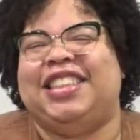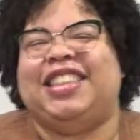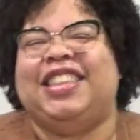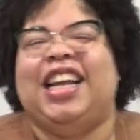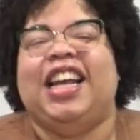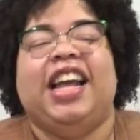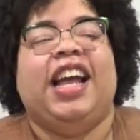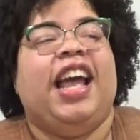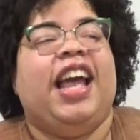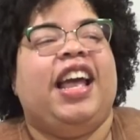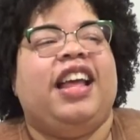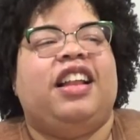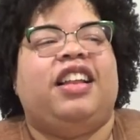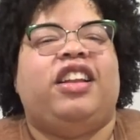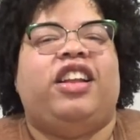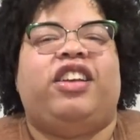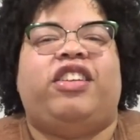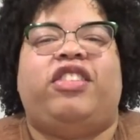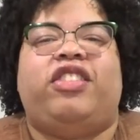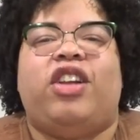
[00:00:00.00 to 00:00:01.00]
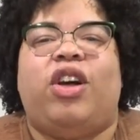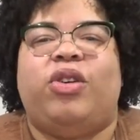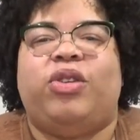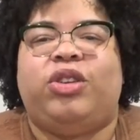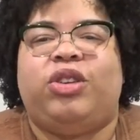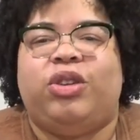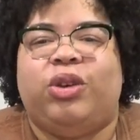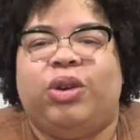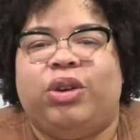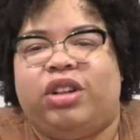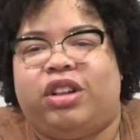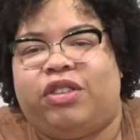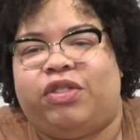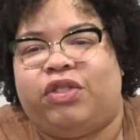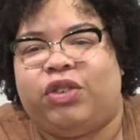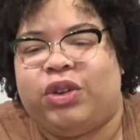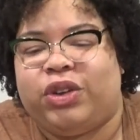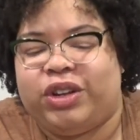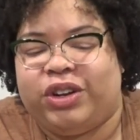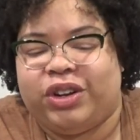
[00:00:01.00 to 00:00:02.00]
It looks so
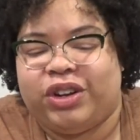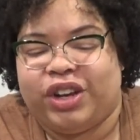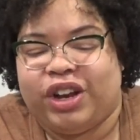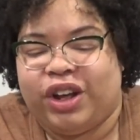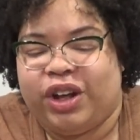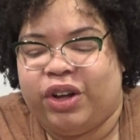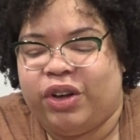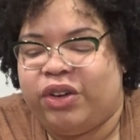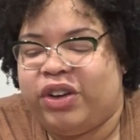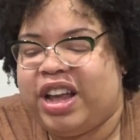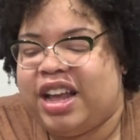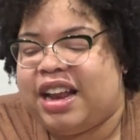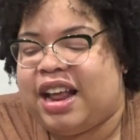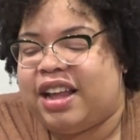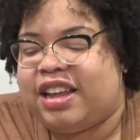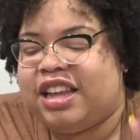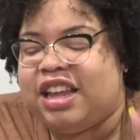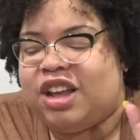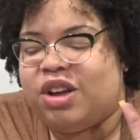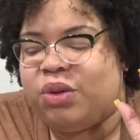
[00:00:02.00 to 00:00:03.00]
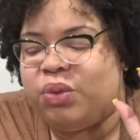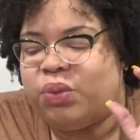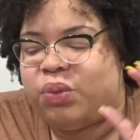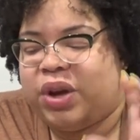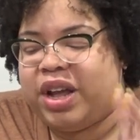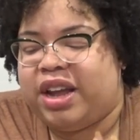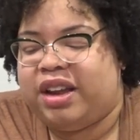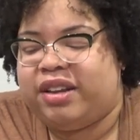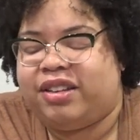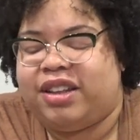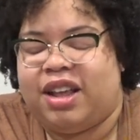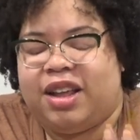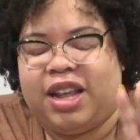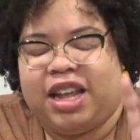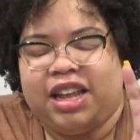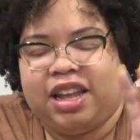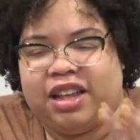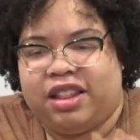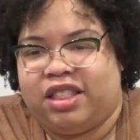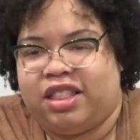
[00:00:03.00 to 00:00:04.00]
useful, you know, and I can't wait to
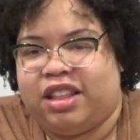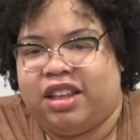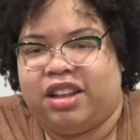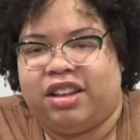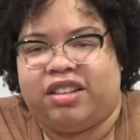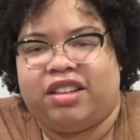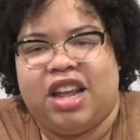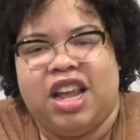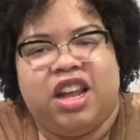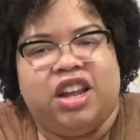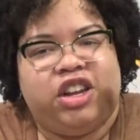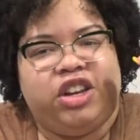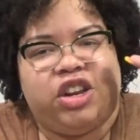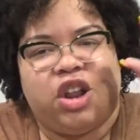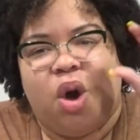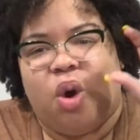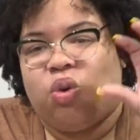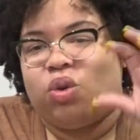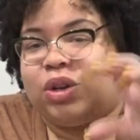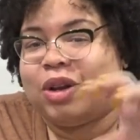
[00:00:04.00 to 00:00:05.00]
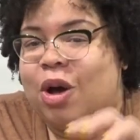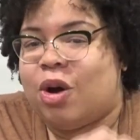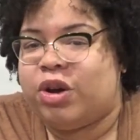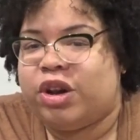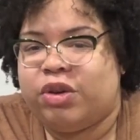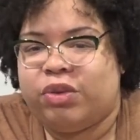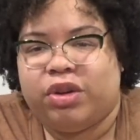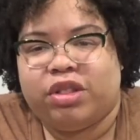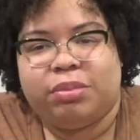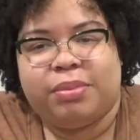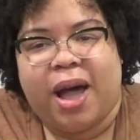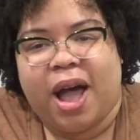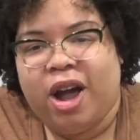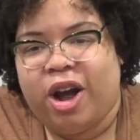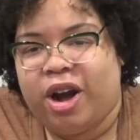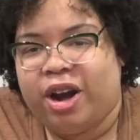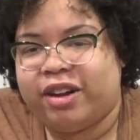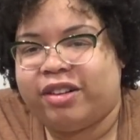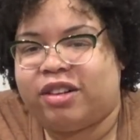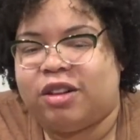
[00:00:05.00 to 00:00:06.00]
get this, you know, loaded with my
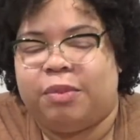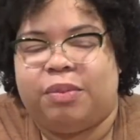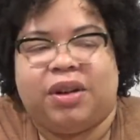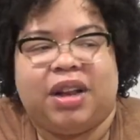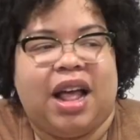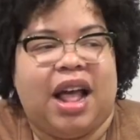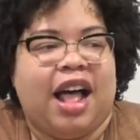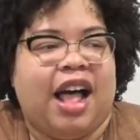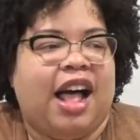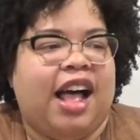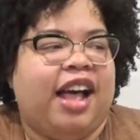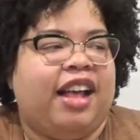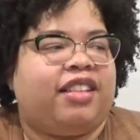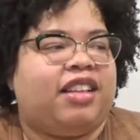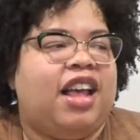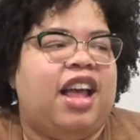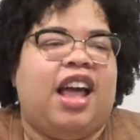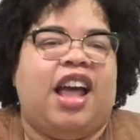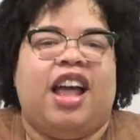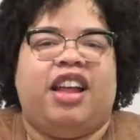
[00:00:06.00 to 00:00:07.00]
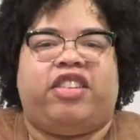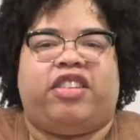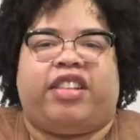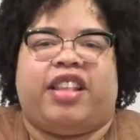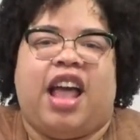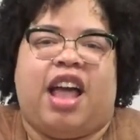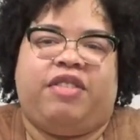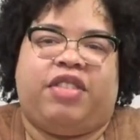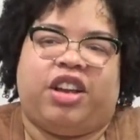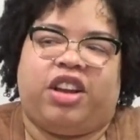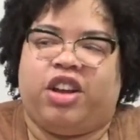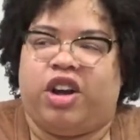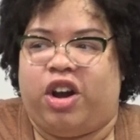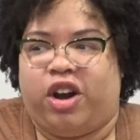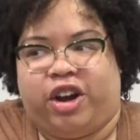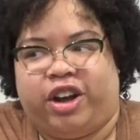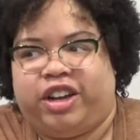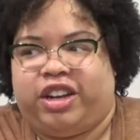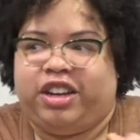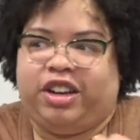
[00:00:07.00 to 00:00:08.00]
art supplies and just have it
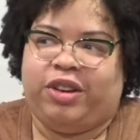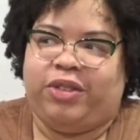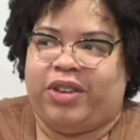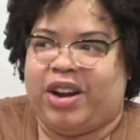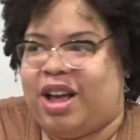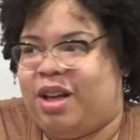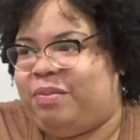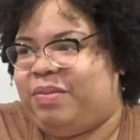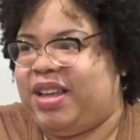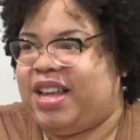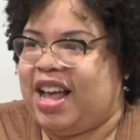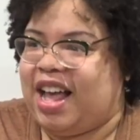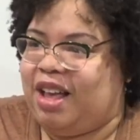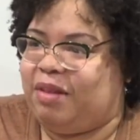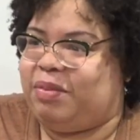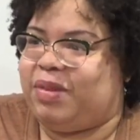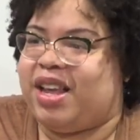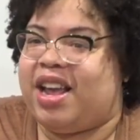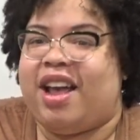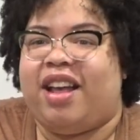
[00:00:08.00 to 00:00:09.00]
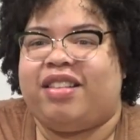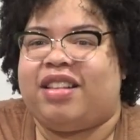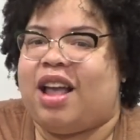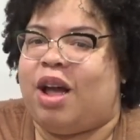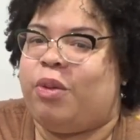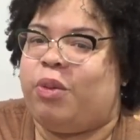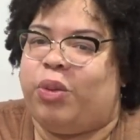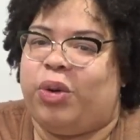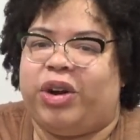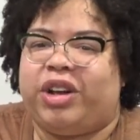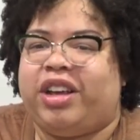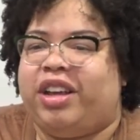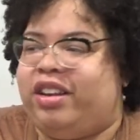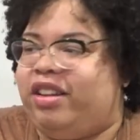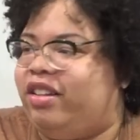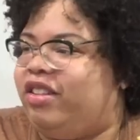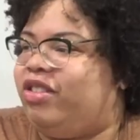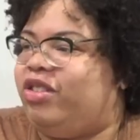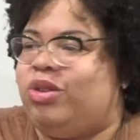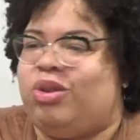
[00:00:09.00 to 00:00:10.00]
carting around behind me as I work
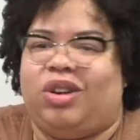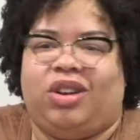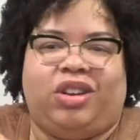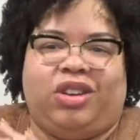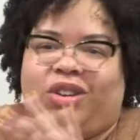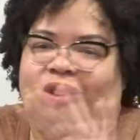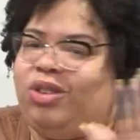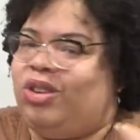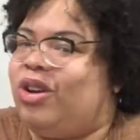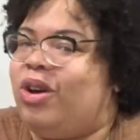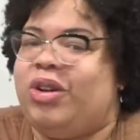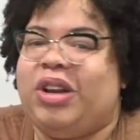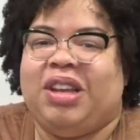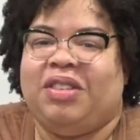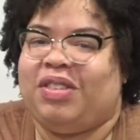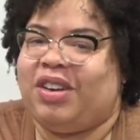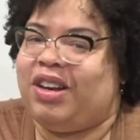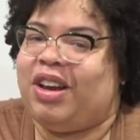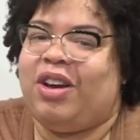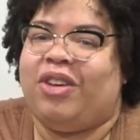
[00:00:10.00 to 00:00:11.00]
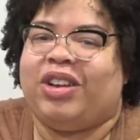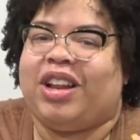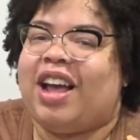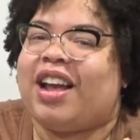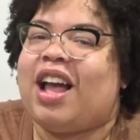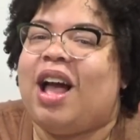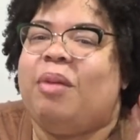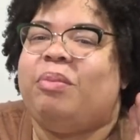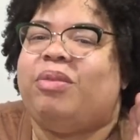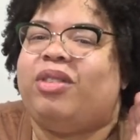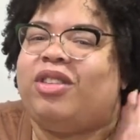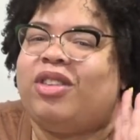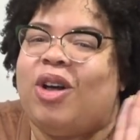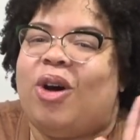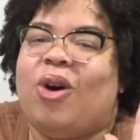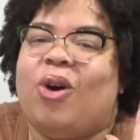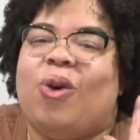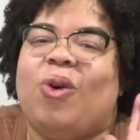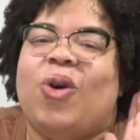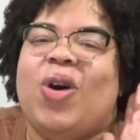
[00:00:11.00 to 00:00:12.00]
in the studio. You don't even know, like, I'm
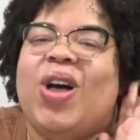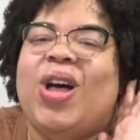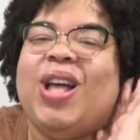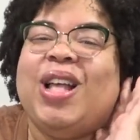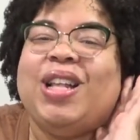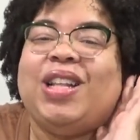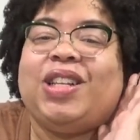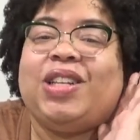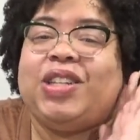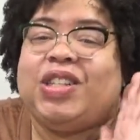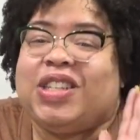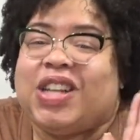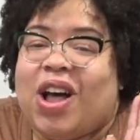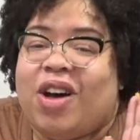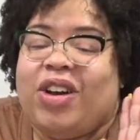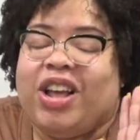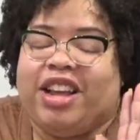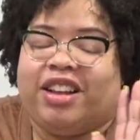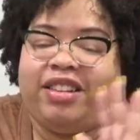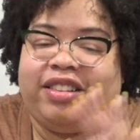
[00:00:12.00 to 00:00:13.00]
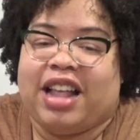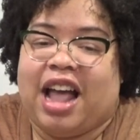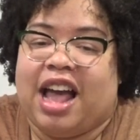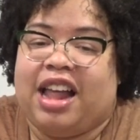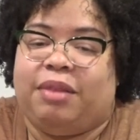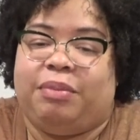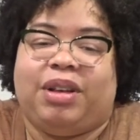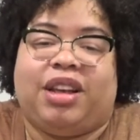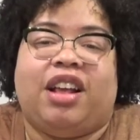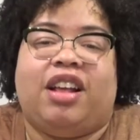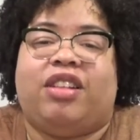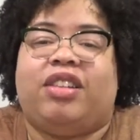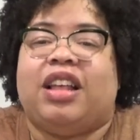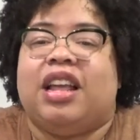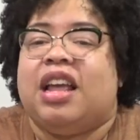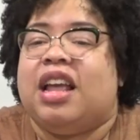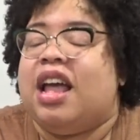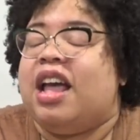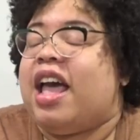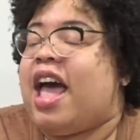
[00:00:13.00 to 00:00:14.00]
so, so excited, because
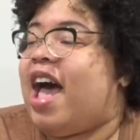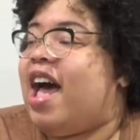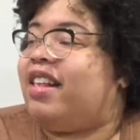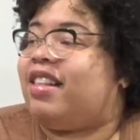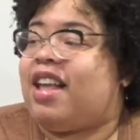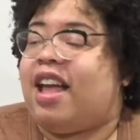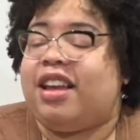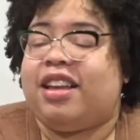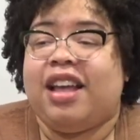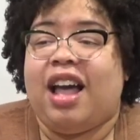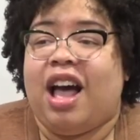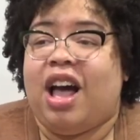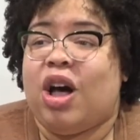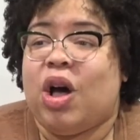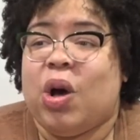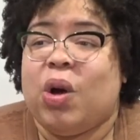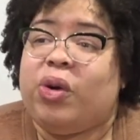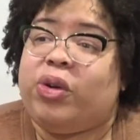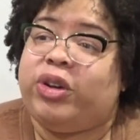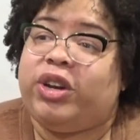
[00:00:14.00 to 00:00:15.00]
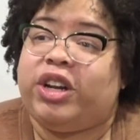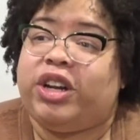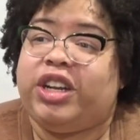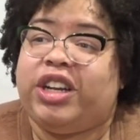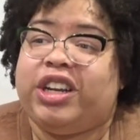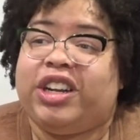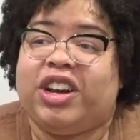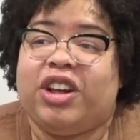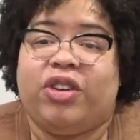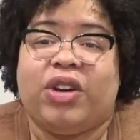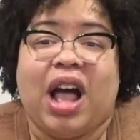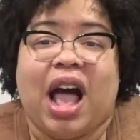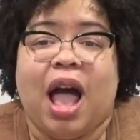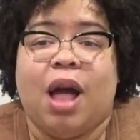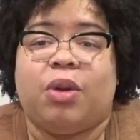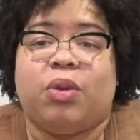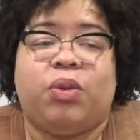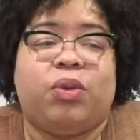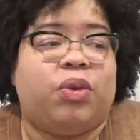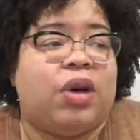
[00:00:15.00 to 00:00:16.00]
as I got older, you know,
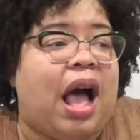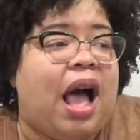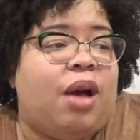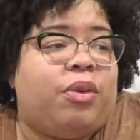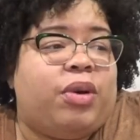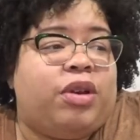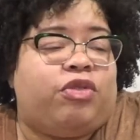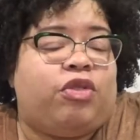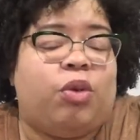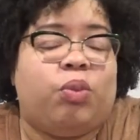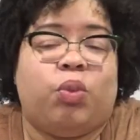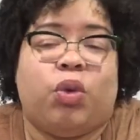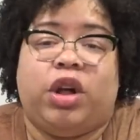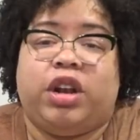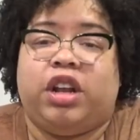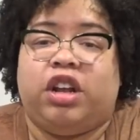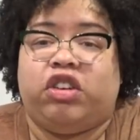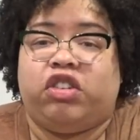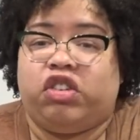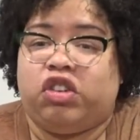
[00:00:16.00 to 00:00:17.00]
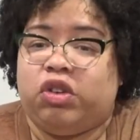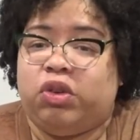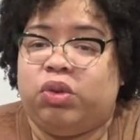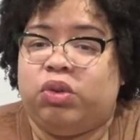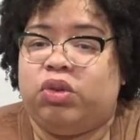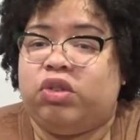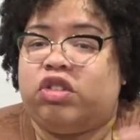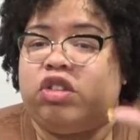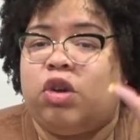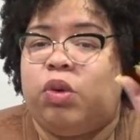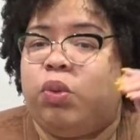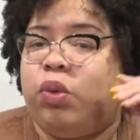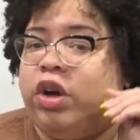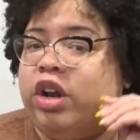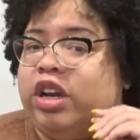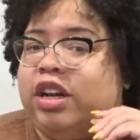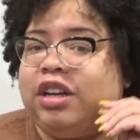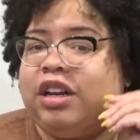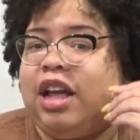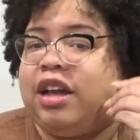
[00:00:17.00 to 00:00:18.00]
I, I went from wanting shoes to
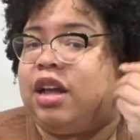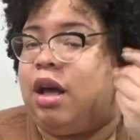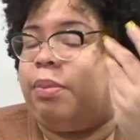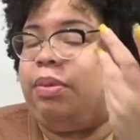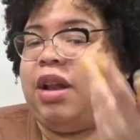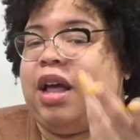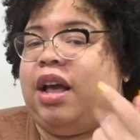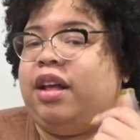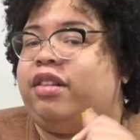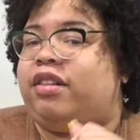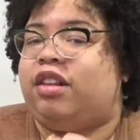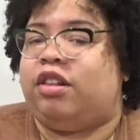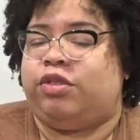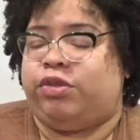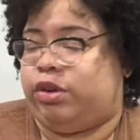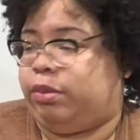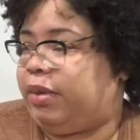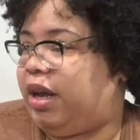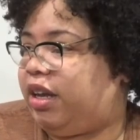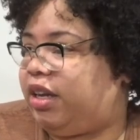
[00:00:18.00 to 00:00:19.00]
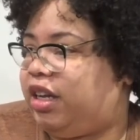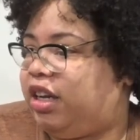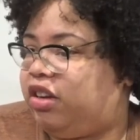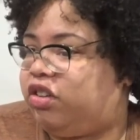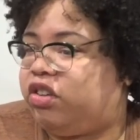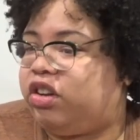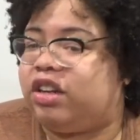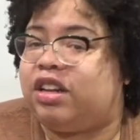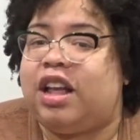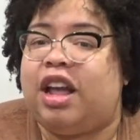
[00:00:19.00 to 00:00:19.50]
wanting, like, appliances for my kitchen.